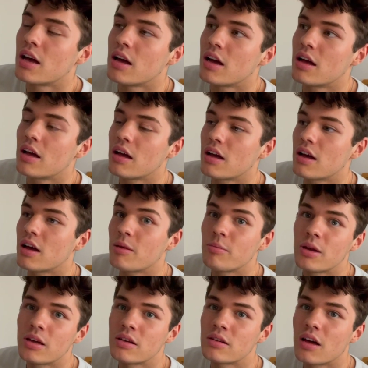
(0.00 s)
I
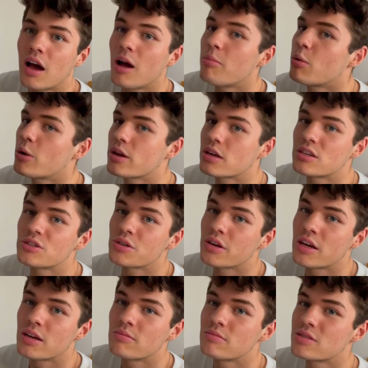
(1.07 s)
mean, a boy can
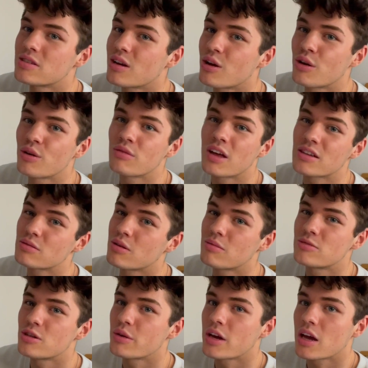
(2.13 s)
dream, so that's what I'm
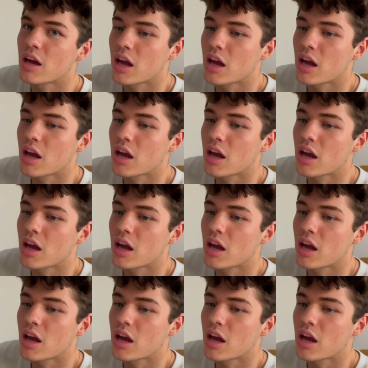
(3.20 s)
doing.